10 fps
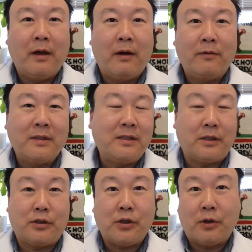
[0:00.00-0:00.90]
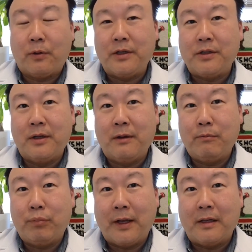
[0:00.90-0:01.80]
We have 6th-generation
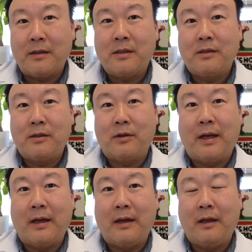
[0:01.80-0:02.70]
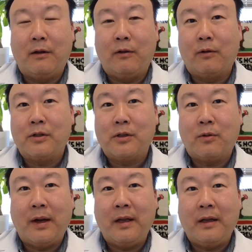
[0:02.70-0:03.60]
implants so that it looks
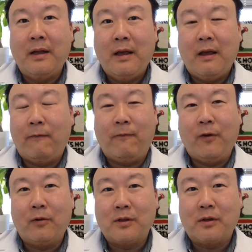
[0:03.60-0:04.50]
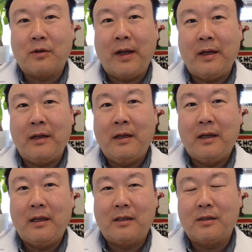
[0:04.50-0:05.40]
great, it feels great,
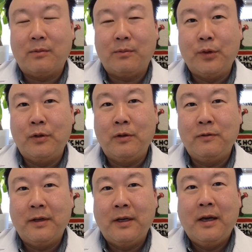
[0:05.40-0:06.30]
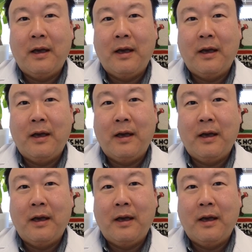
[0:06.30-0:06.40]
it doesn't move,